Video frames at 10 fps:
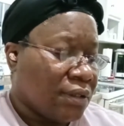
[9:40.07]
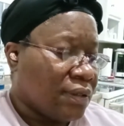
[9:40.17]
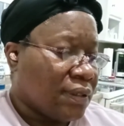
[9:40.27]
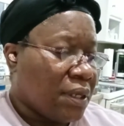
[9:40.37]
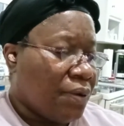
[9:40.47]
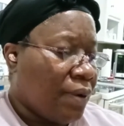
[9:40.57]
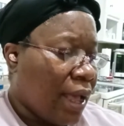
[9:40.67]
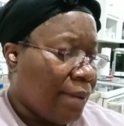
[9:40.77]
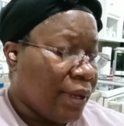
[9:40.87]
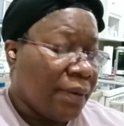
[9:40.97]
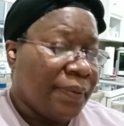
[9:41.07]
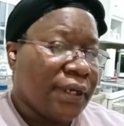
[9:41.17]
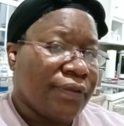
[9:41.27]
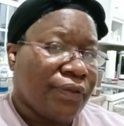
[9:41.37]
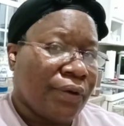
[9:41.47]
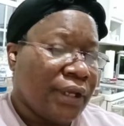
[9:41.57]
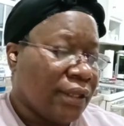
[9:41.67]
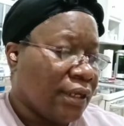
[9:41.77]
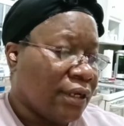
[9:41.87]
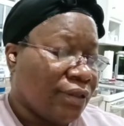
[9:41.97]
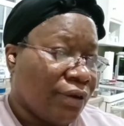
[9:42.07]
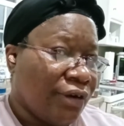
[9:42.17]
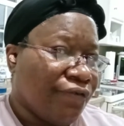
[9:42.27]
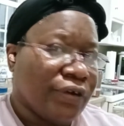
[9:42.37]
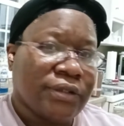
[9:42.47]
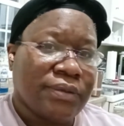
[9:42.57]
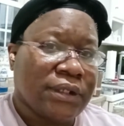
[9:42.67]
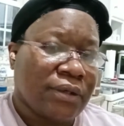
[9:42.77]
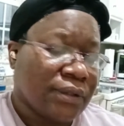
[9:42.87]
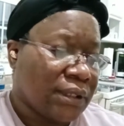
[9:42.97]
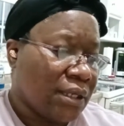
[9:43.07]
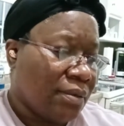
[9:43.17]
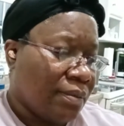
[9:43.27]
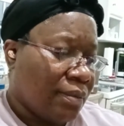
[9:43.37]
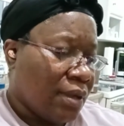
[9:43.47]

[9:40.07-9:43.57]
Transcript: So, I'm going to put the 30th and the 31st, which is going to seem...